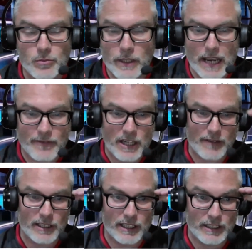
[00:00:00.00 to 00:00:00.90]
we have
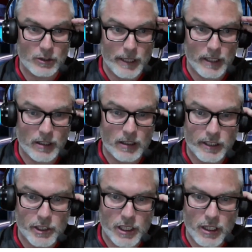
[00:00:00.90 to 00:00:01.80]
covered it a little bit earlier,
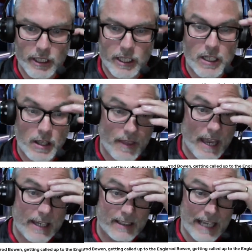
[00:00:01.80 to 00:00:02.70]
Sharky. That
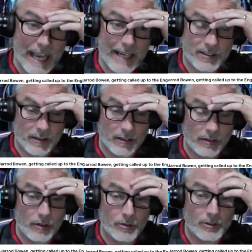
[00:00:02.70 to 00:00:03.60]
is excellent
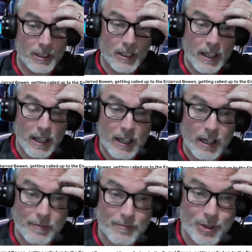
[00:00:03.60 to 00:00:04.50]
news.
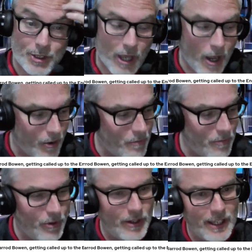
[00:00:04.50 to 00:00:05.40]
Um, just hope
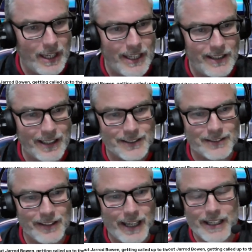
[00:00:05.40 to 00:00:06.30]
that he
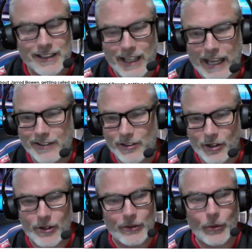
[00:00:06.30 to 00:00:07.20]
doesn't get his head
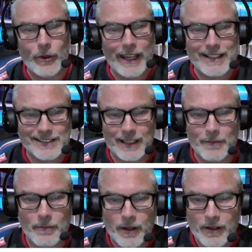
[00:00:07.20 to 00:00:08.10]
turned or get some,